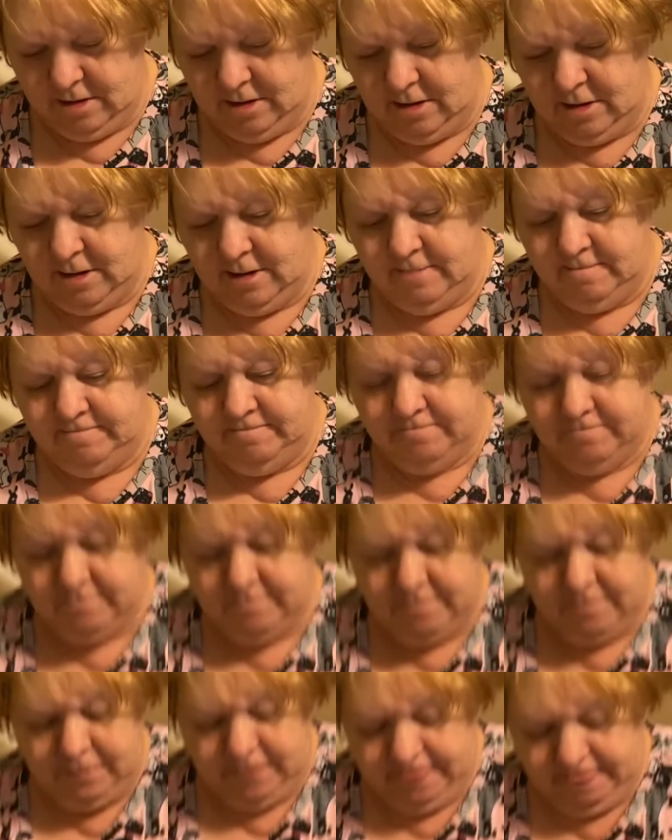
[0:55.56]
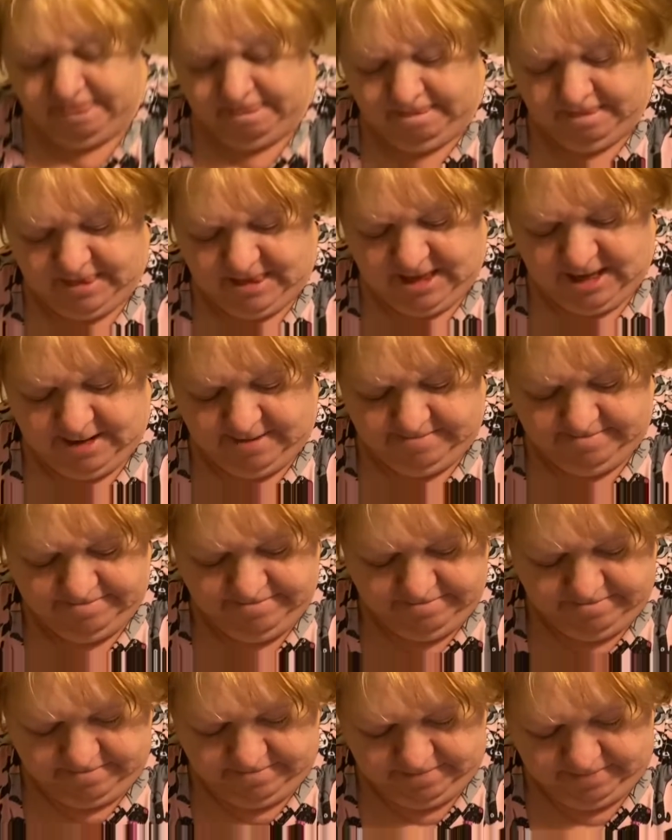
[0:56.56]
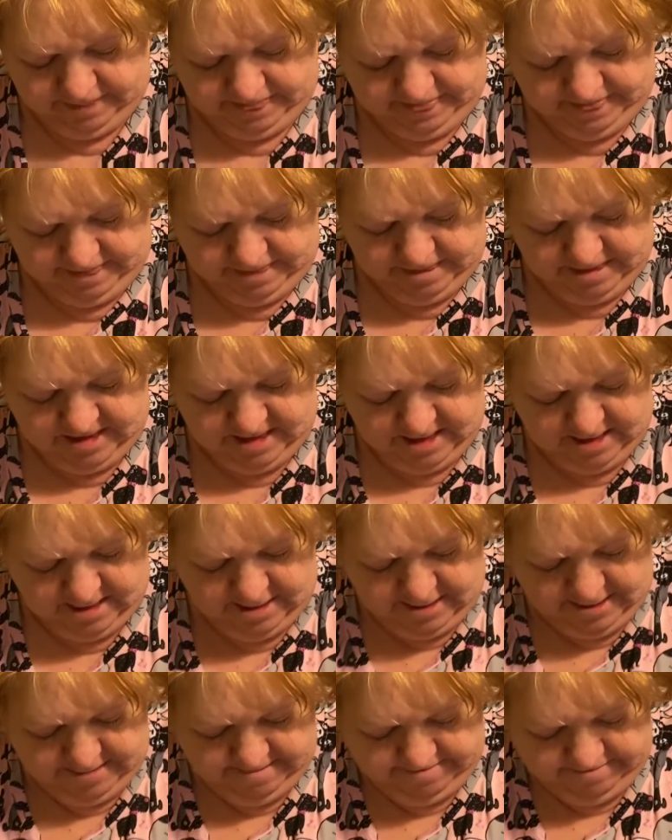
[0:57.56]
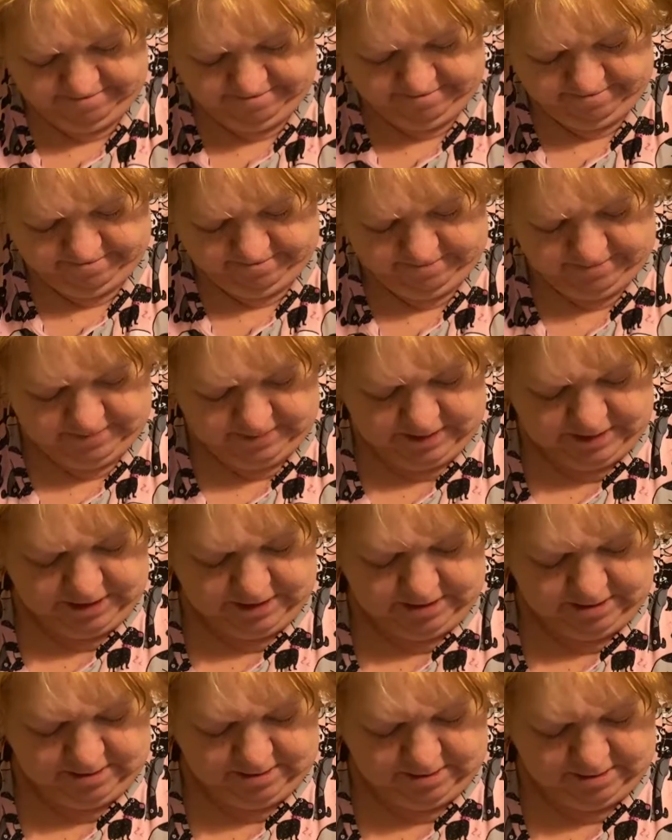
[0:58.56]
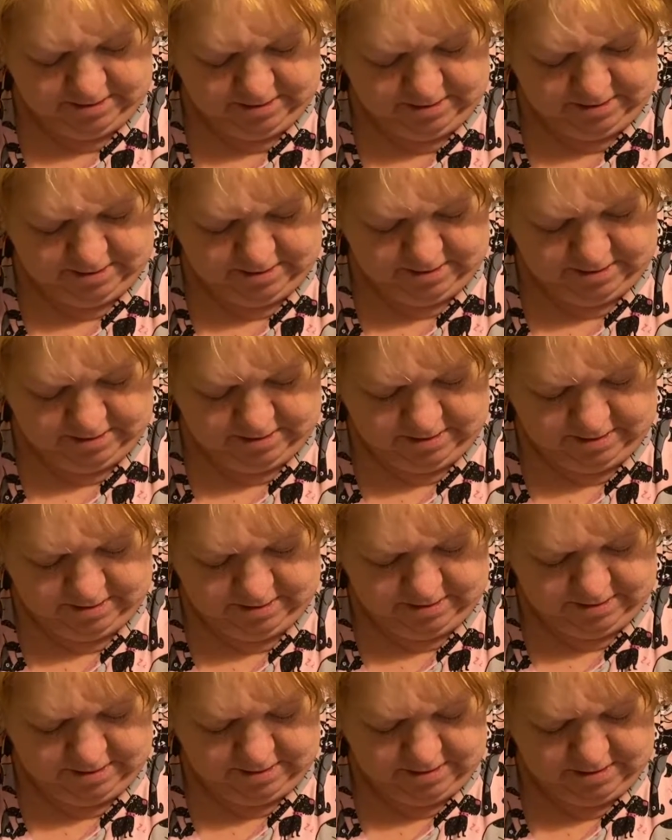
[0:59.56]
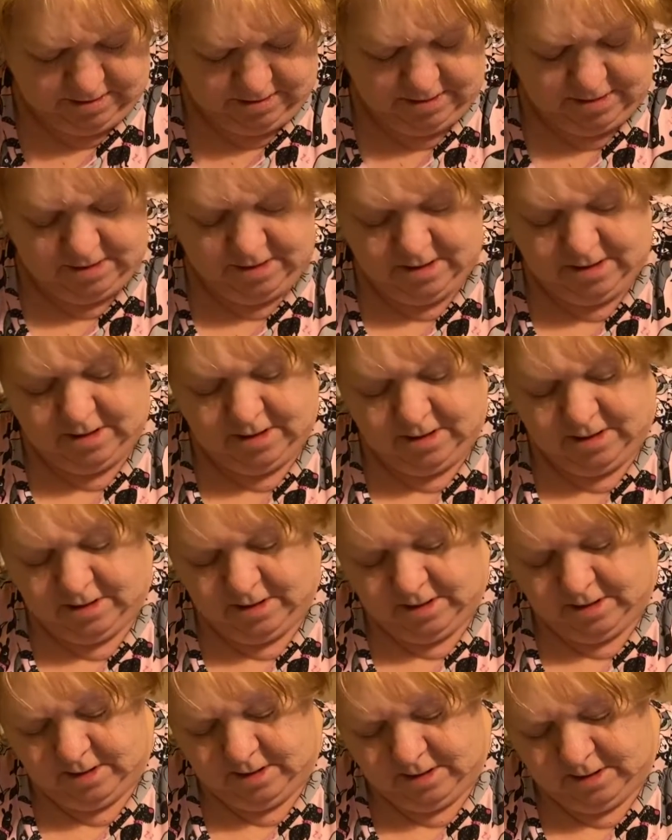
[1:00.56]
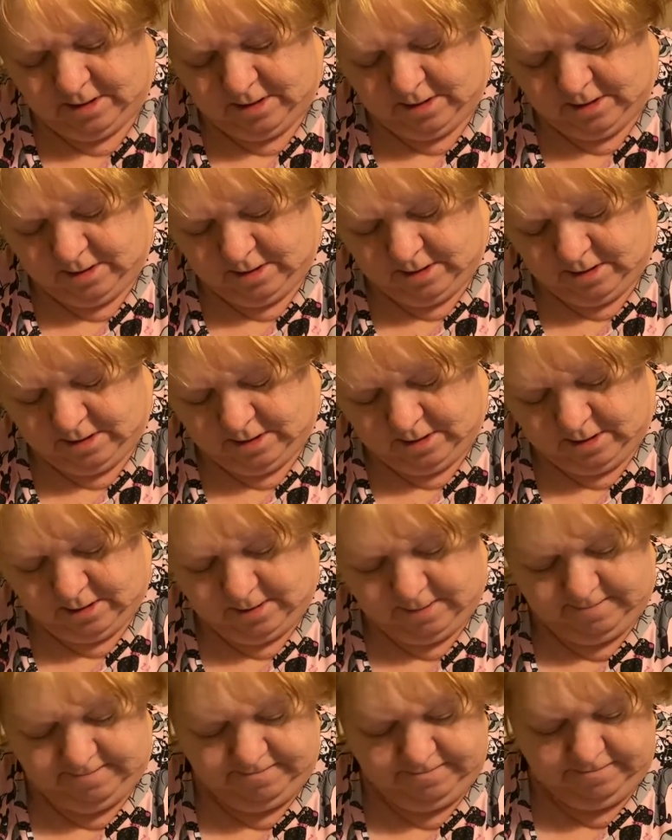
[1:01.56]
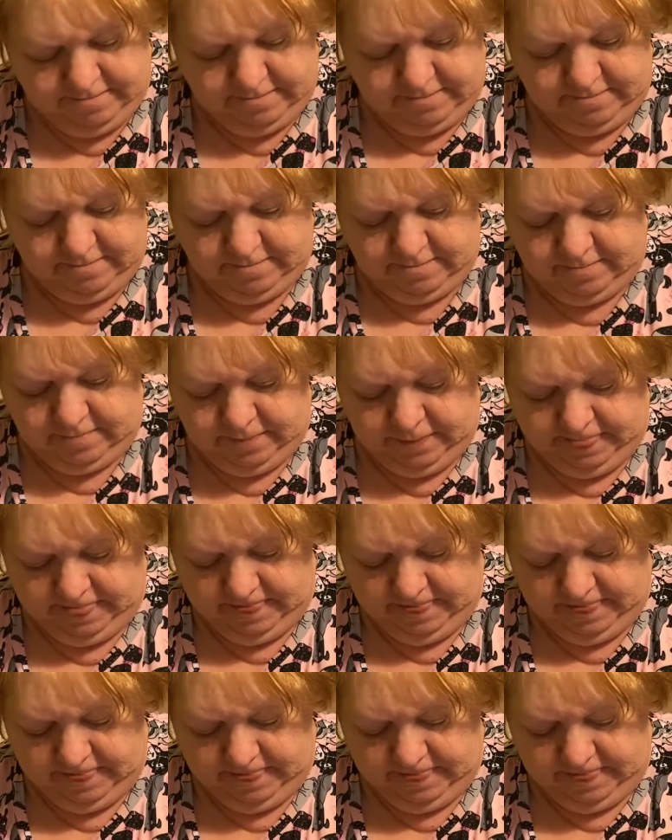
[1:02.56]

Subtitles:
(silence)